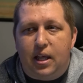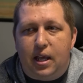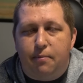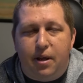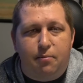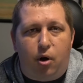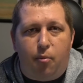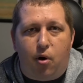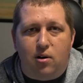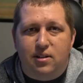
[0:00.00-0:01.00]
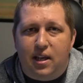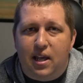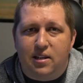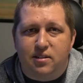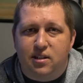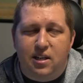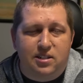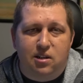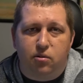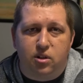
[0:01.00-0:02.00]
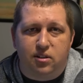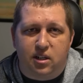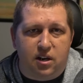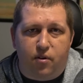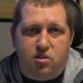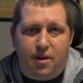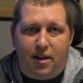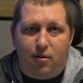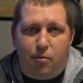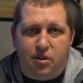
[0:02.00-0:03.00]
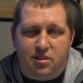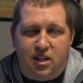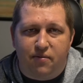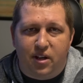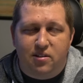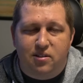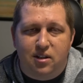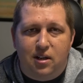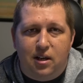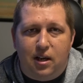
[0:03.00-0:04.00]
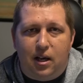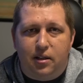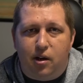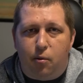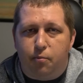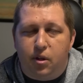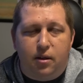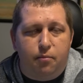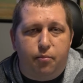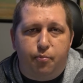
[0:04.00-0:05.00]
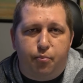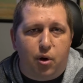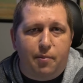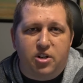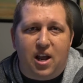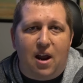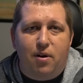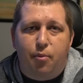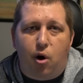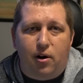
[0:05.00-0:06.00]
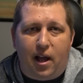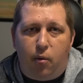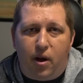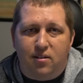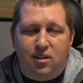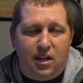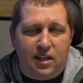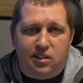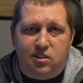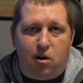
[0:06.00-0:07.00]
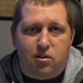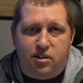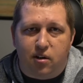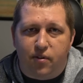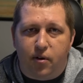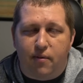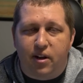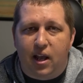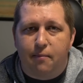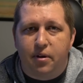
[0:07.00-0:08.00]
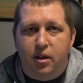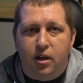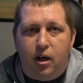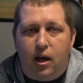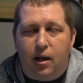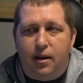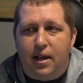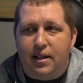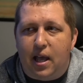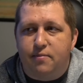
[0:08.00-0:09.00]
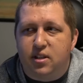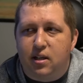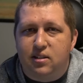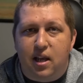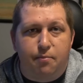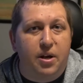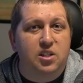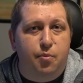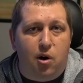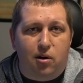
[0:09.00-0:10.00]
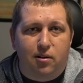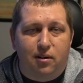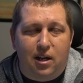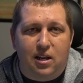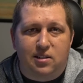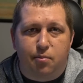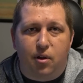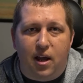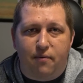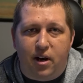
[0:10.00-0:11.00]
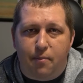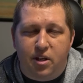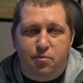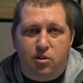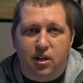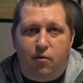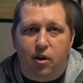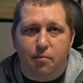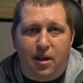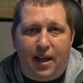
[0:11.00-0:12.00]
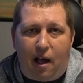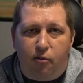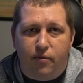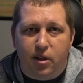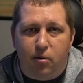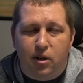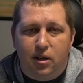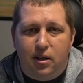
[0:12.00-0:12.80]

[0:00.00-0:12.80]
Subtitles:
in big ballparks, he's still just a difference maker with his defense. Pretty much every park out west, he needs to start in center field every game. In games in, say, Pittsburgh, he needs to play every day. Pittsburgh's got a really big outfield.